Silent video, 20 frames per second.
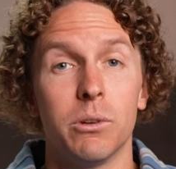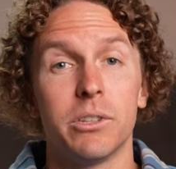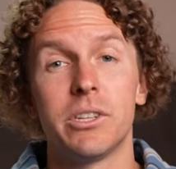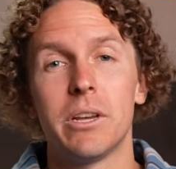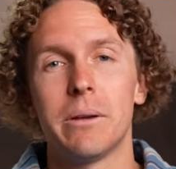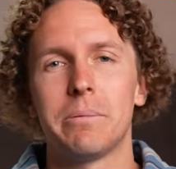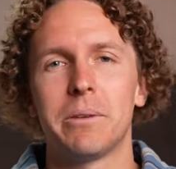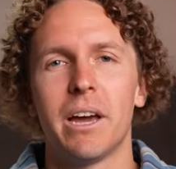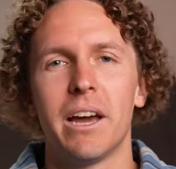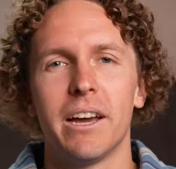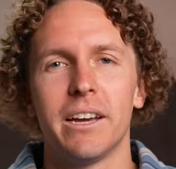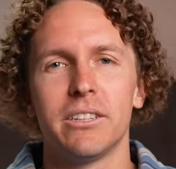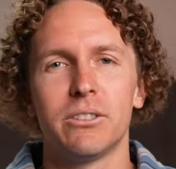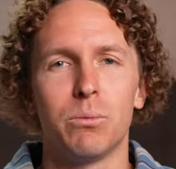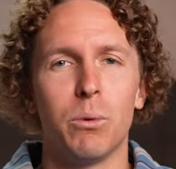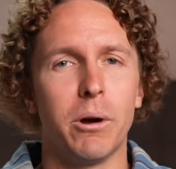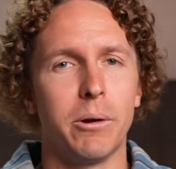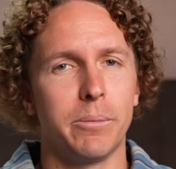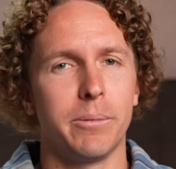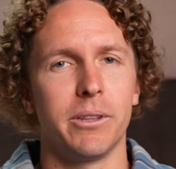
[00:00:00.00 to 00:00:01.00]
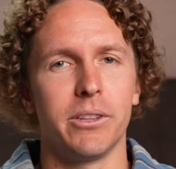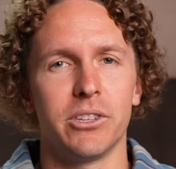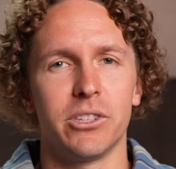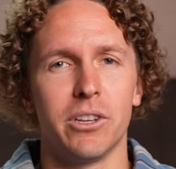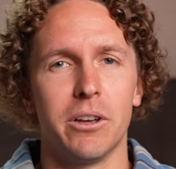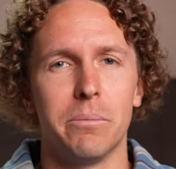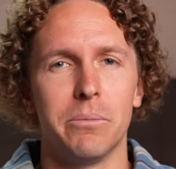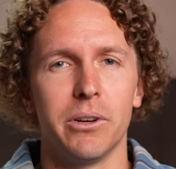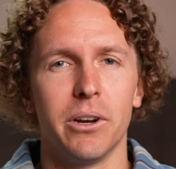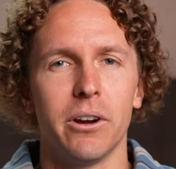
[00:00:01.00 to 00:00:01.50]
What's up guys, welcome to the
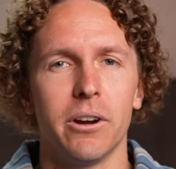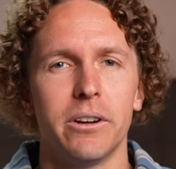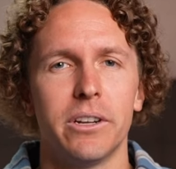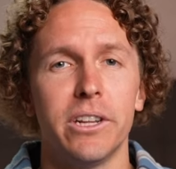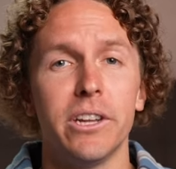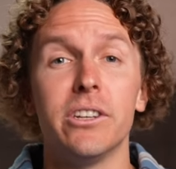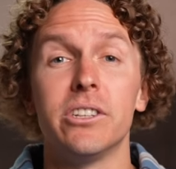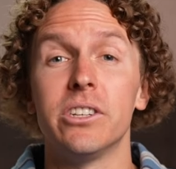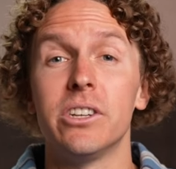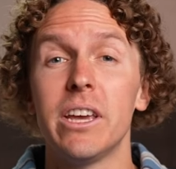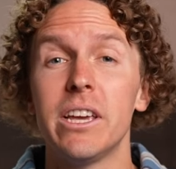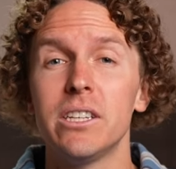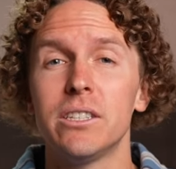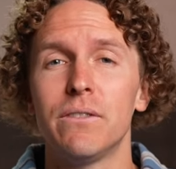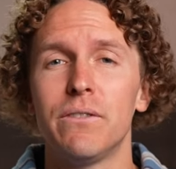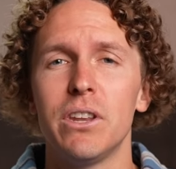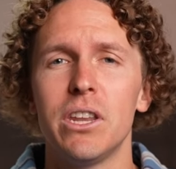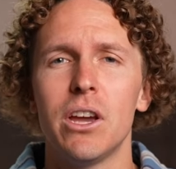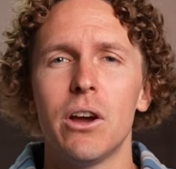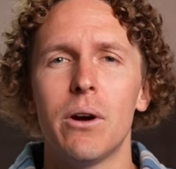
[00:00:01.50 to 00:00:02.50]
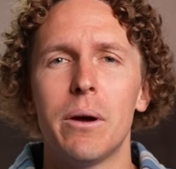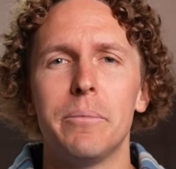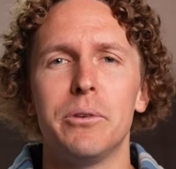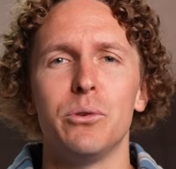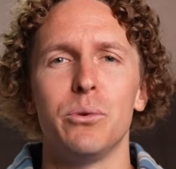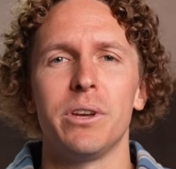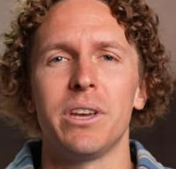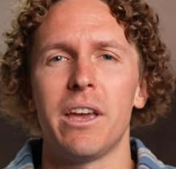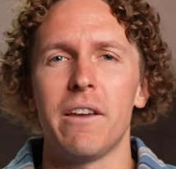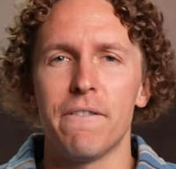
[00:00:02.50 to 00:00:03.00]
Slumberyard, and in today's video I'm
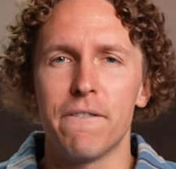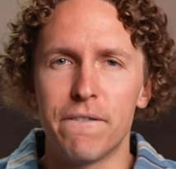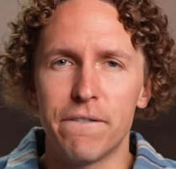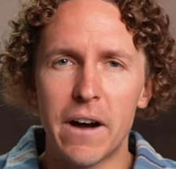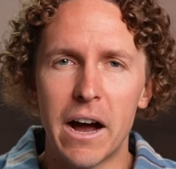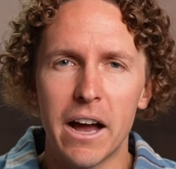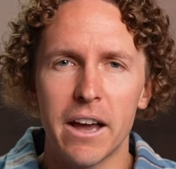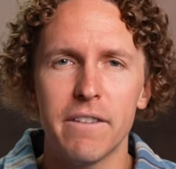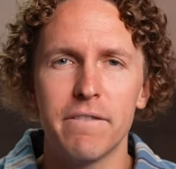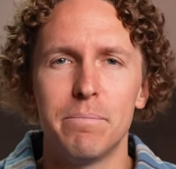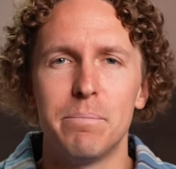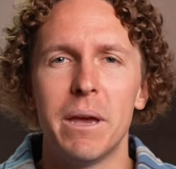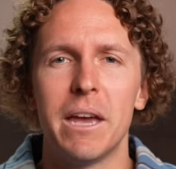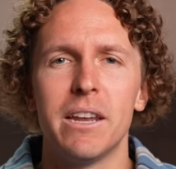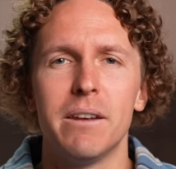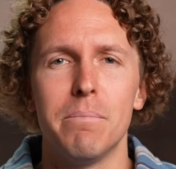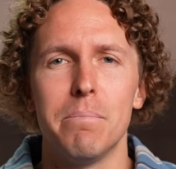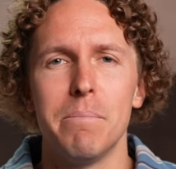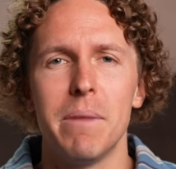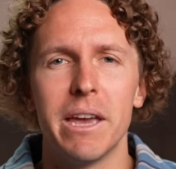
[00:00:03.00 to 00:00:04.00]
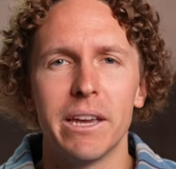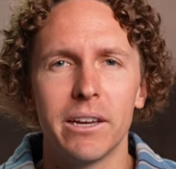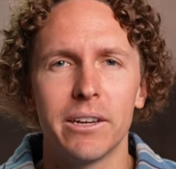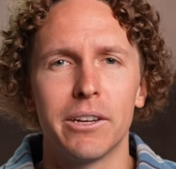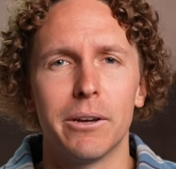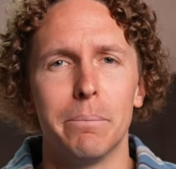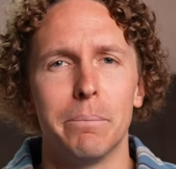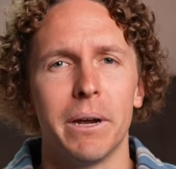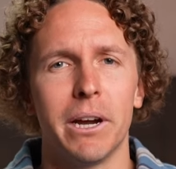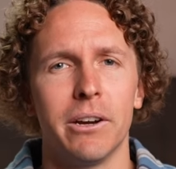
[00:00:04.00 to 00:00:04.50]
doing a 5-bed mega
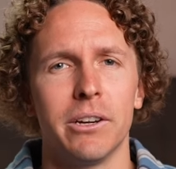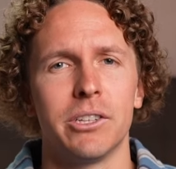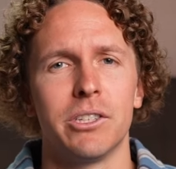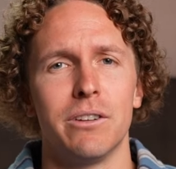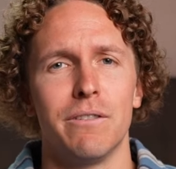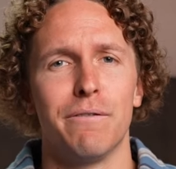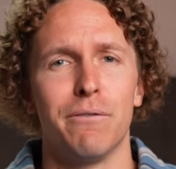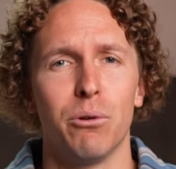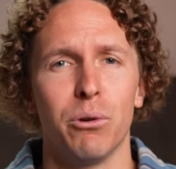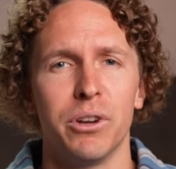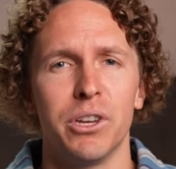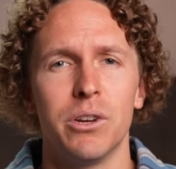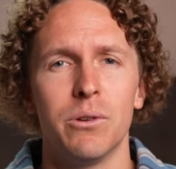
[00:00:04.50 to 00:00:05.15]
comparison for